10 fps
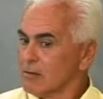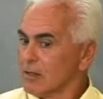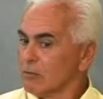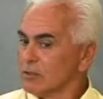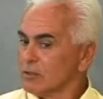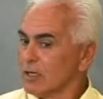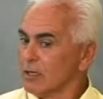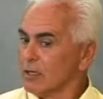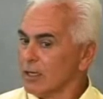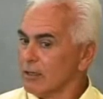That was a
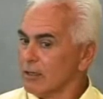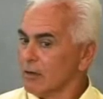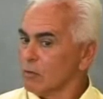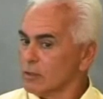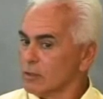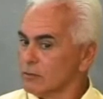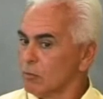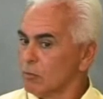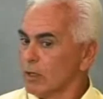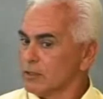lady that was
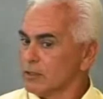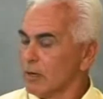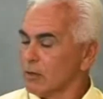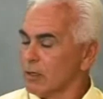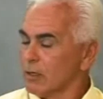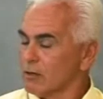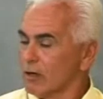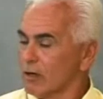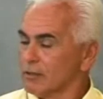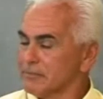watching my
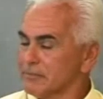granddaughter